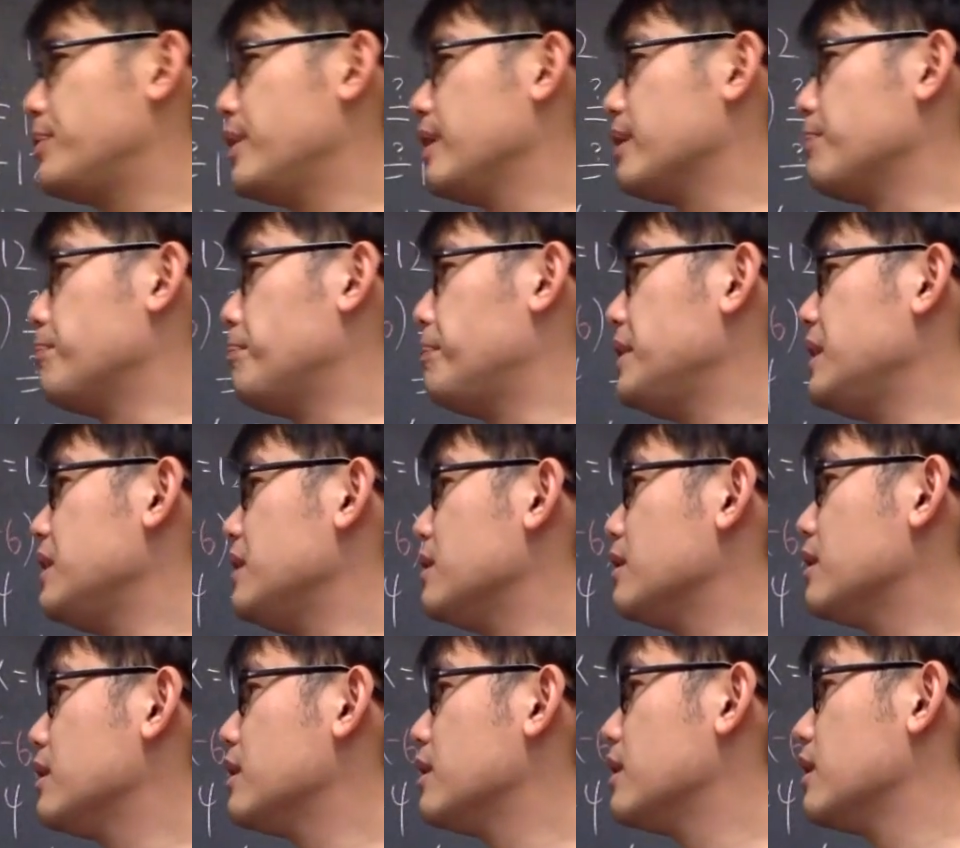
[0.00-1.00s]
pick B
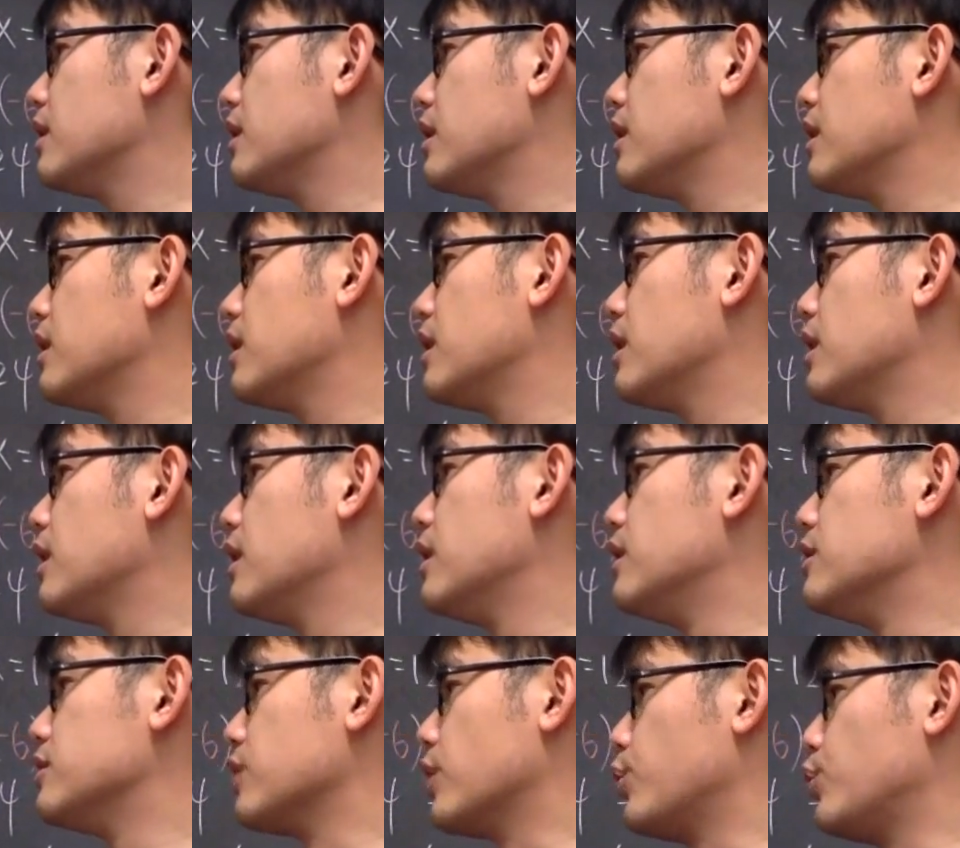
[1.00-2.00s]

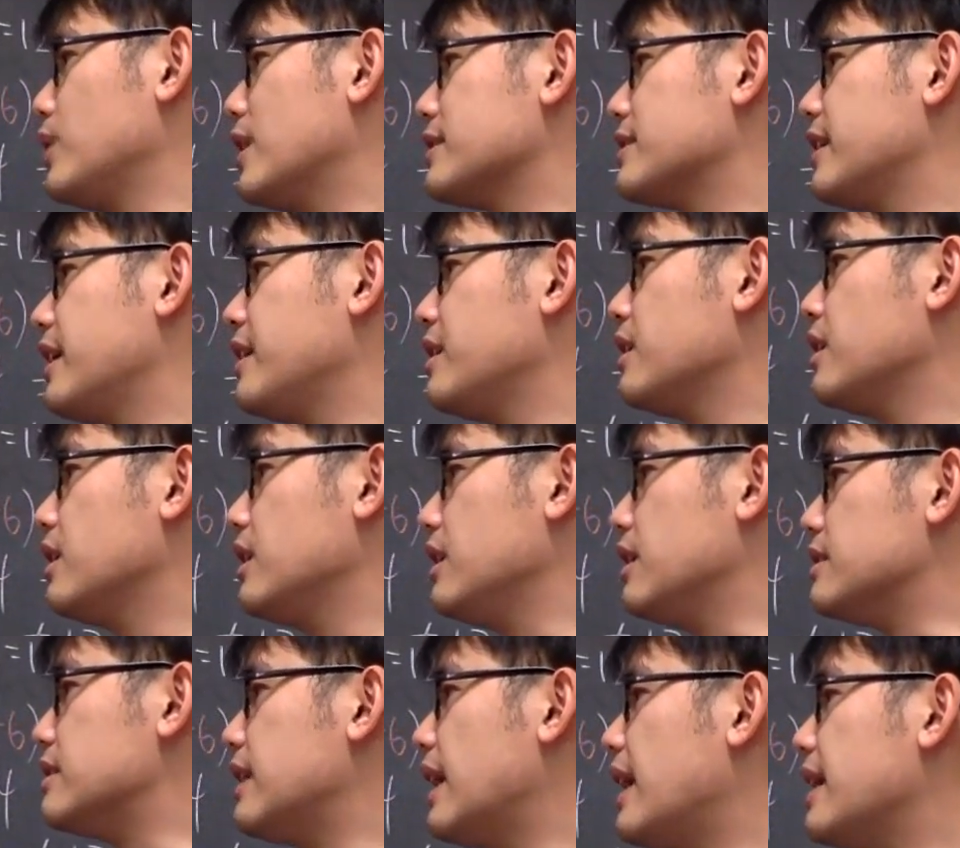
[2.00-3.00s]
so we are saying
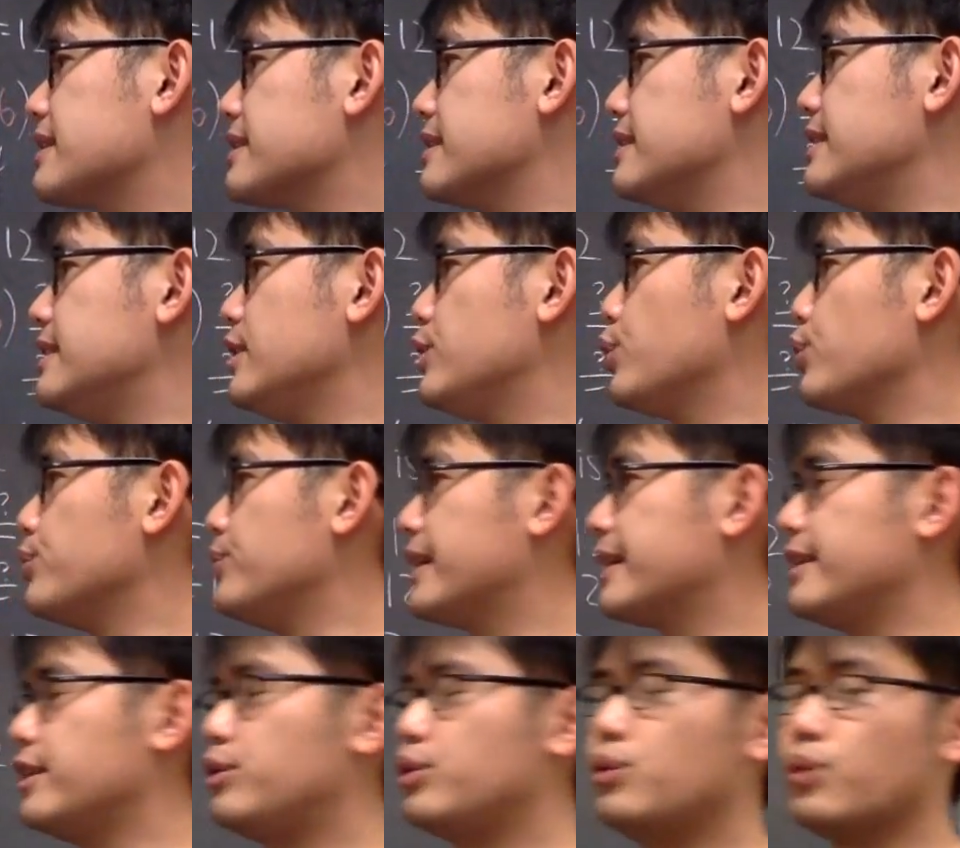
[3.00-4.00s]
is x is equal to
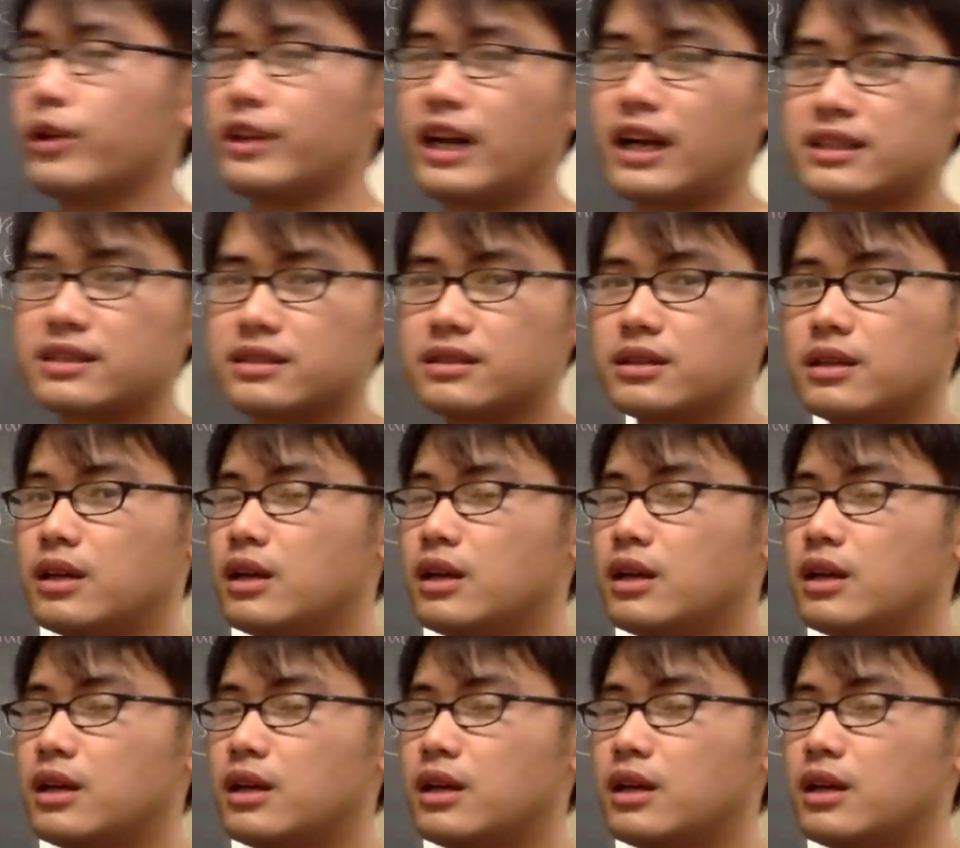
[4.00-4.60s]
negative 2 or not?